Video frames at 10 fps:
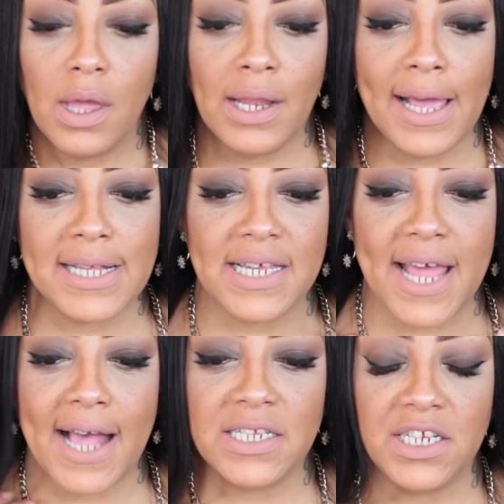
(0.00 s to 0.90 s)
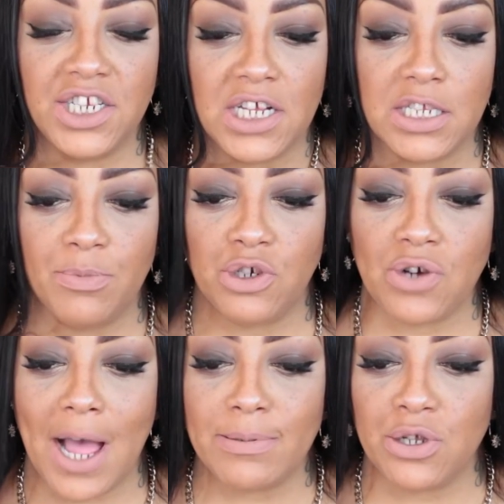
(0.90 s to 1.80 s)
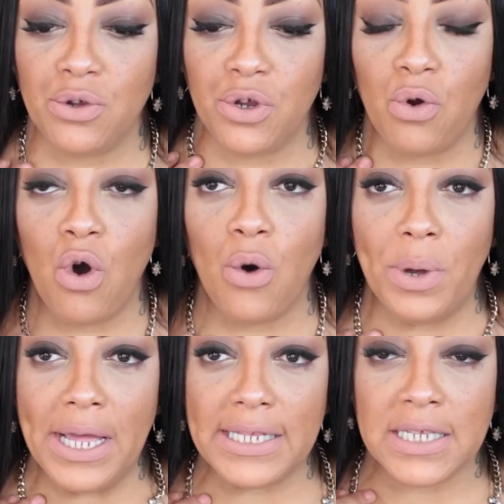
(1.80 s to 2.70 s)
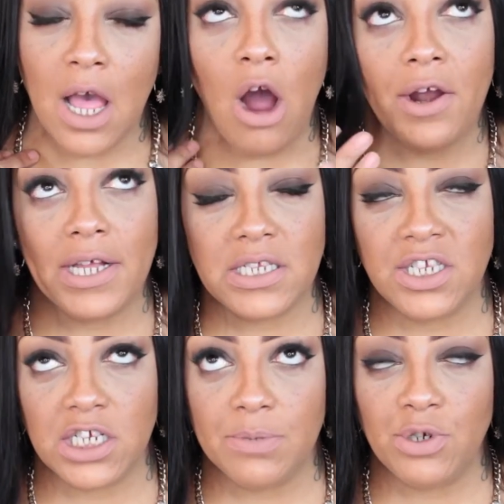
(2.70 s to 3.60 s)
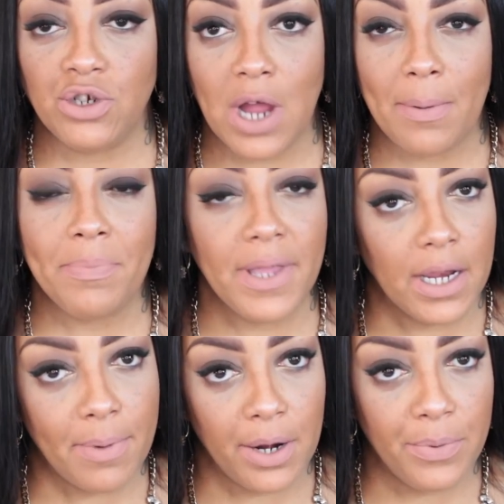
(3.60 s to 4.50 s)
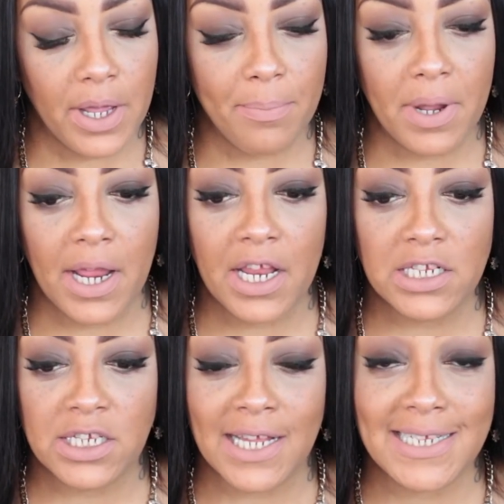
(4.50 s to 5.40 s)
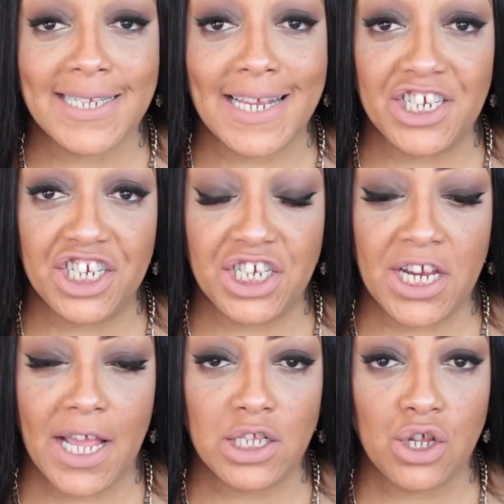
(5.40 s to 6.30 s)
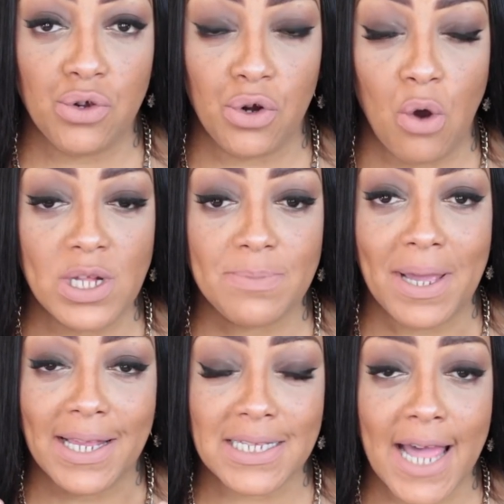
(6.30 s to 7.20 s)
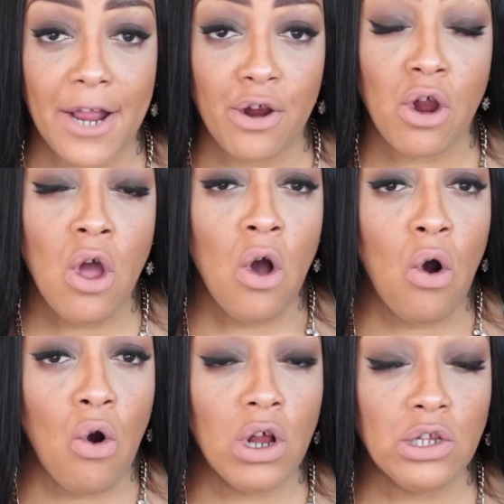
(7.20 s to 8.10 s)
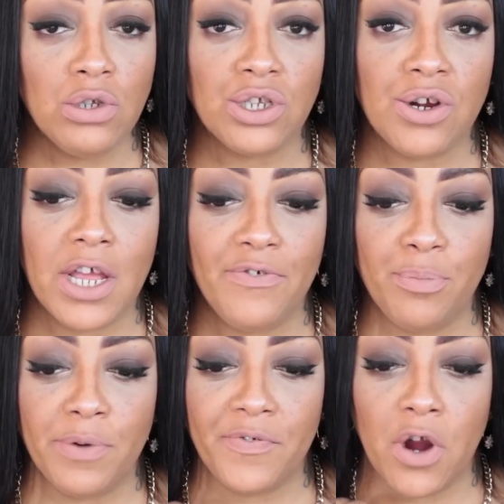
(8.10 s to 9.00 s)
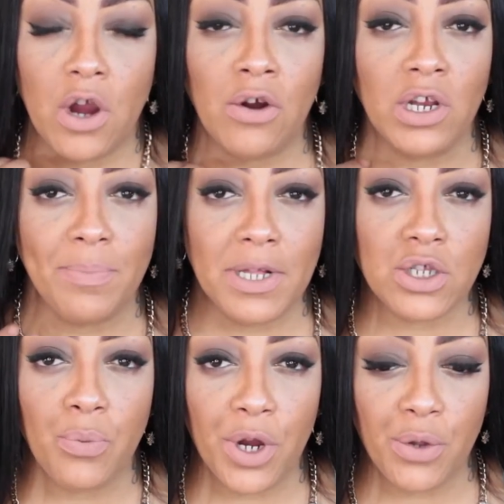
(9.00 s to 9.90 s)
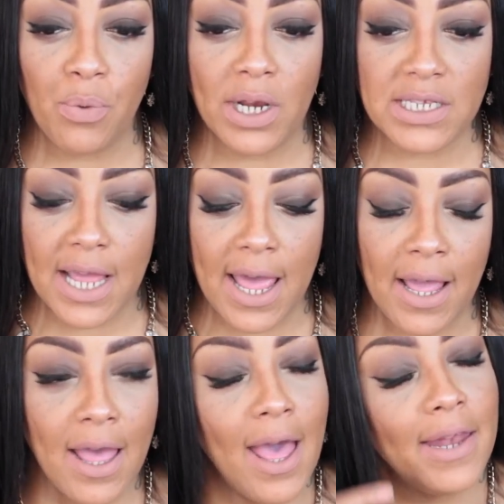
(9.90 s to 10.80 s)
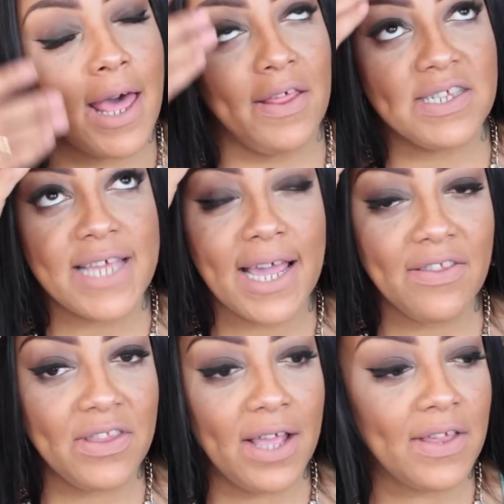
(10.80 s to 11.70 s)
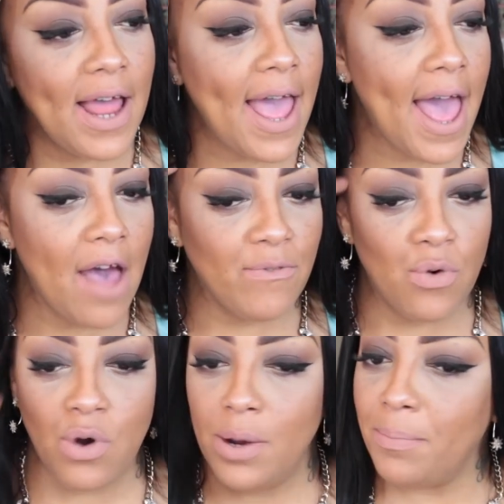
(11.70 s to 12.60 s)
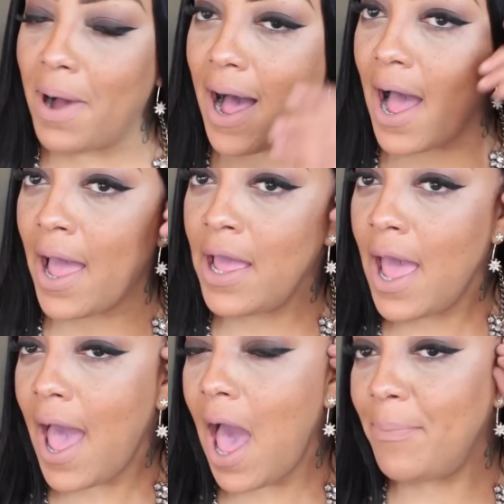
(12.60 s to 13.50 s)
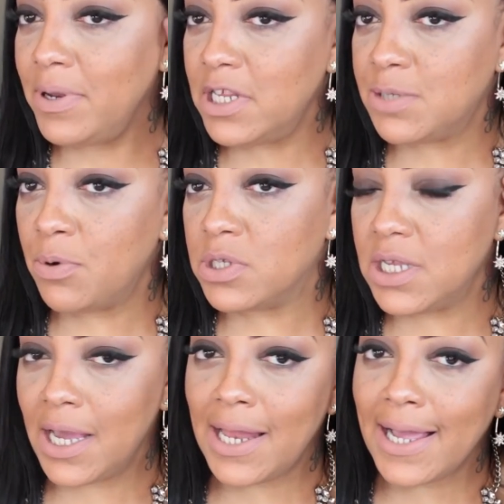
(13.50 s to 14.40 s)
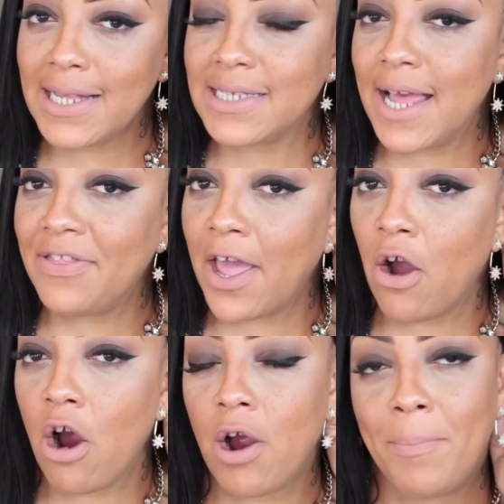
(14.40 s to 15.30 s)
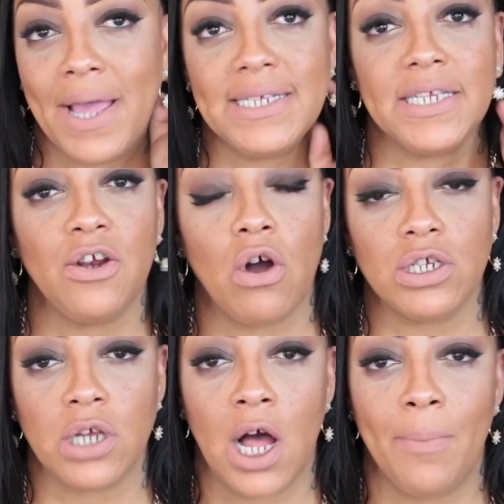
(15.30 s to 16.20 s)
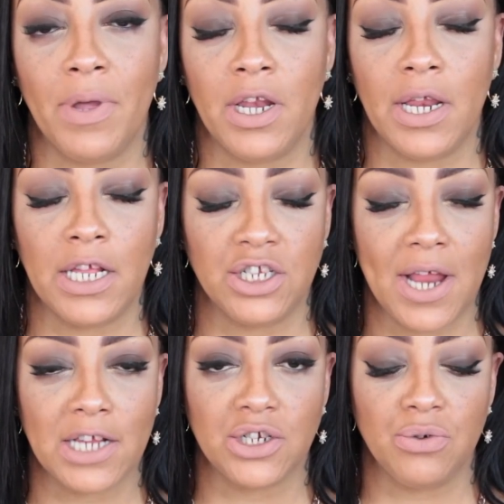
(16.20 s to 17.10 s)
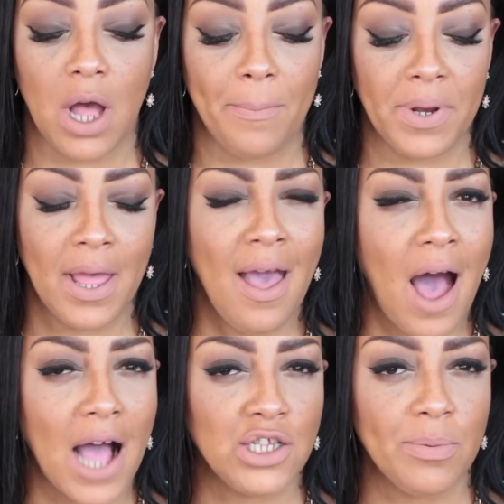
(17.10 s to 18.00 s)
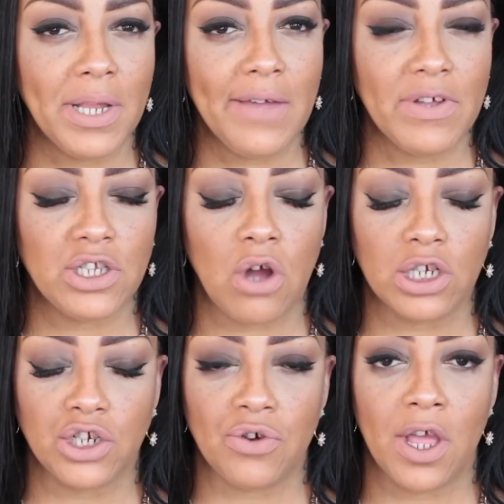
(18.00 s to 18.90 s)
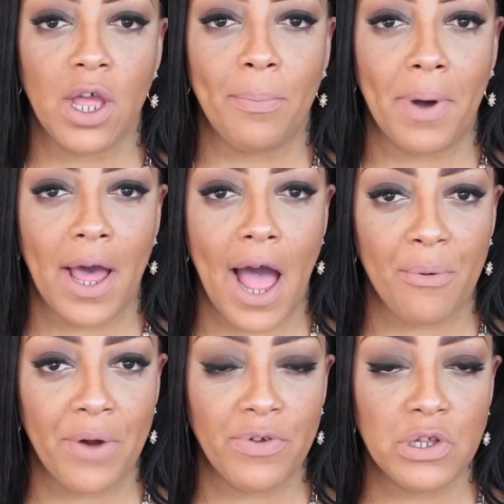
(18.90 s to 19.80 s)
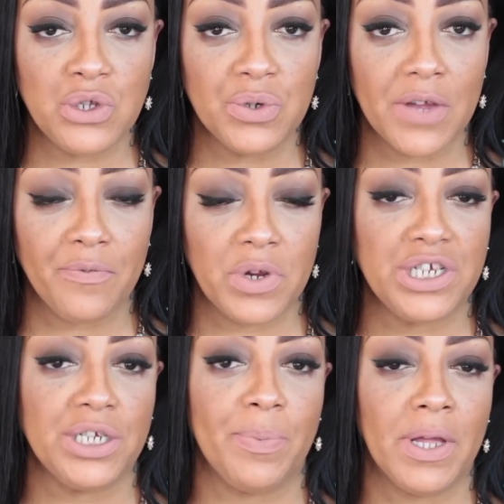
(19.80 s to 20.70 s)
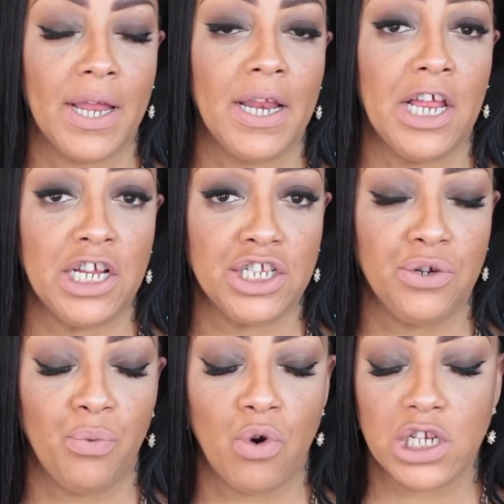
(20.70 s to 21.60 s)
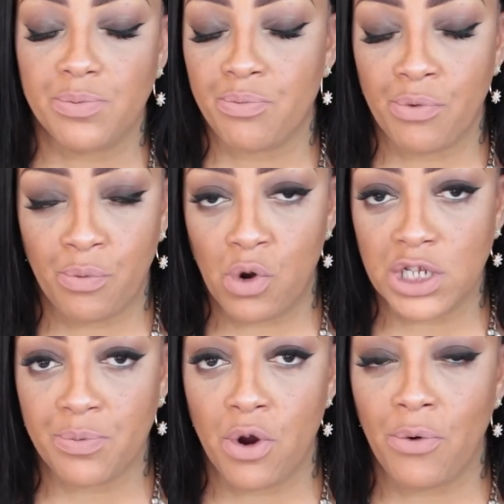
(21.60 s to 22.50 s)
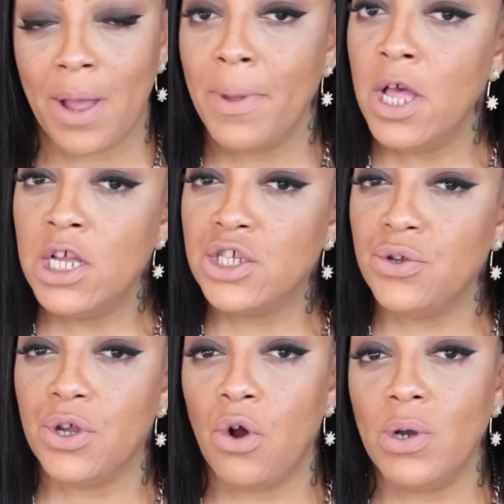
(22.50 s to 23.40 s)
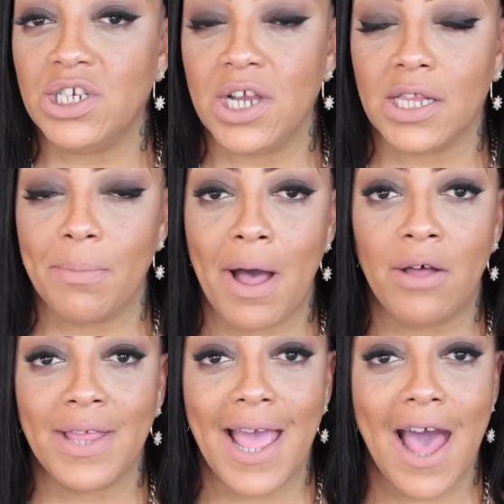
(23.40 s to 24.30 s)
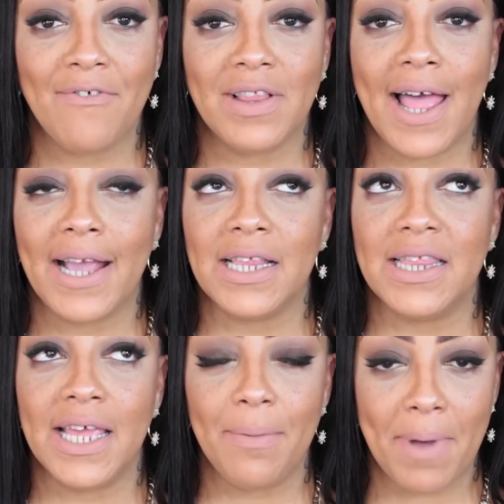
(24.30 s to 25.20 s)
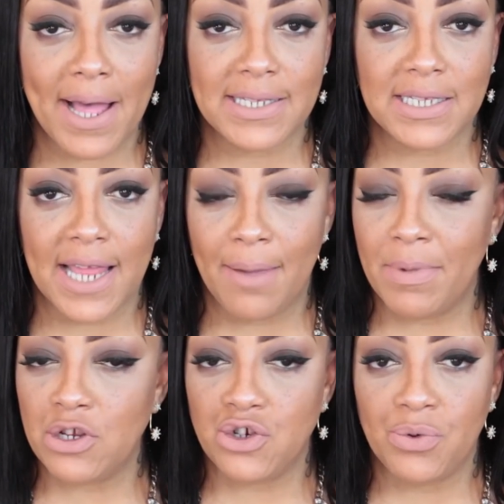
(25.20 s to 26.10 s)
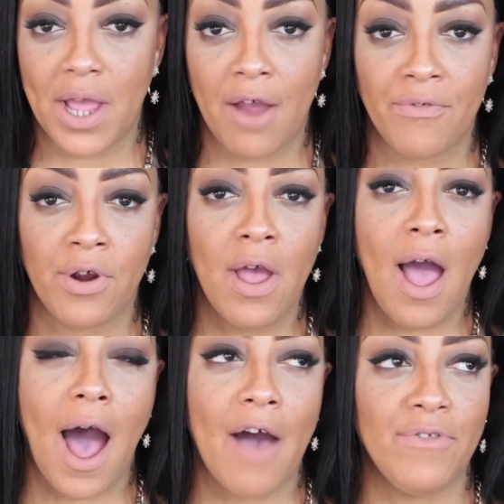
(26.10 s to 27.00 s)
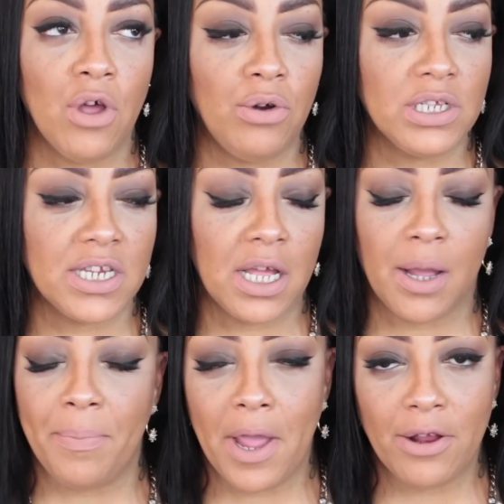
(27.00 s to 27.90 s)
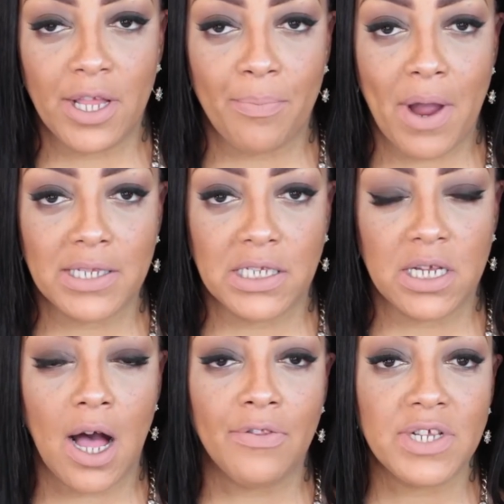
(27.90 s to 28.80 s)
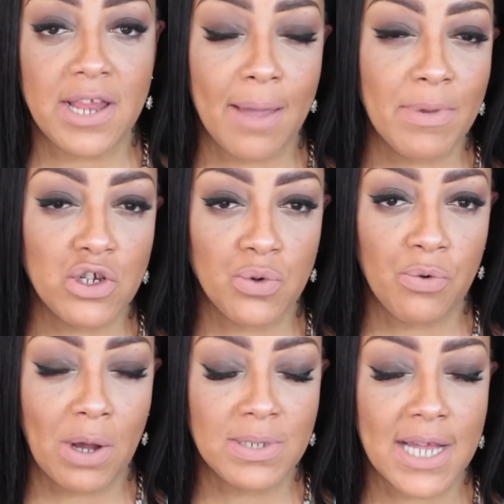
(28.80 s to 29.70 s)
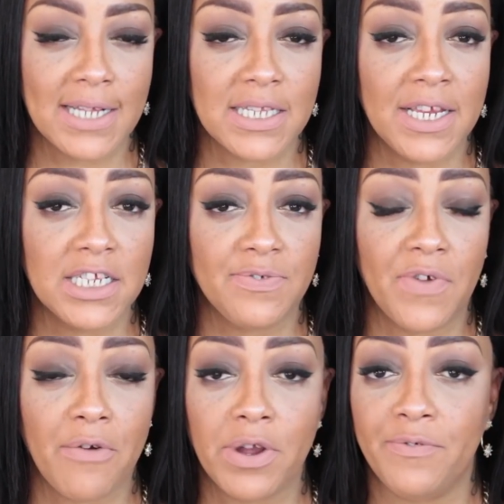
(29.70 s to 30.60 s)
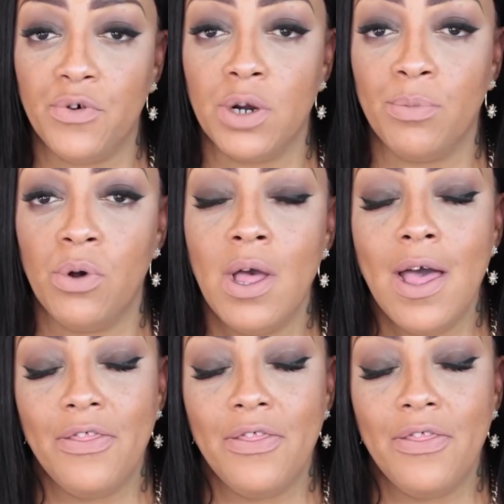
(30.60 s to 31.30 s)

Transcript: And like I said, it has an adjustable strap, so you can always, or not adjustable strap, I'm thinking about a wig, but an extension chain, so you can always make it tighter or looser if you prefer. It all depends on where you want it to hang. Now, the second thing that I have on by Happiness Boutique, and like I said, they are based in, um, in an international company. I do believe it's Australia, but however, you do get free shipping, and it is an awards rewards program, so you can always check them out. They have like the best statement jewelry ever. I've noticed and compared their prices to other statement jewelry websites, and it's very affordable.